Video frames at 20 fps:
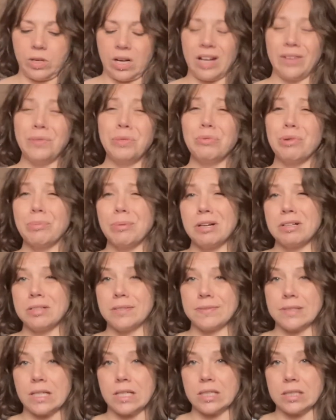I have three pairs
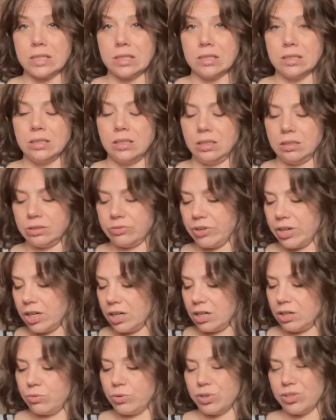of socks on the needles right
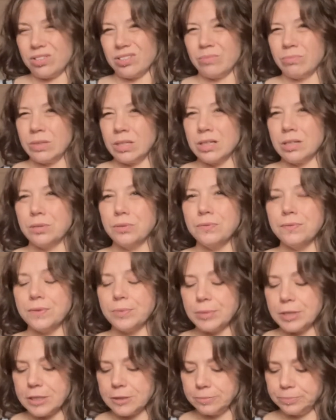now, which is something new for
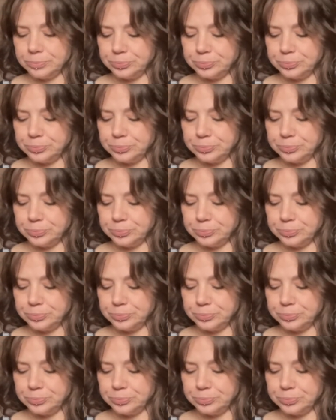me.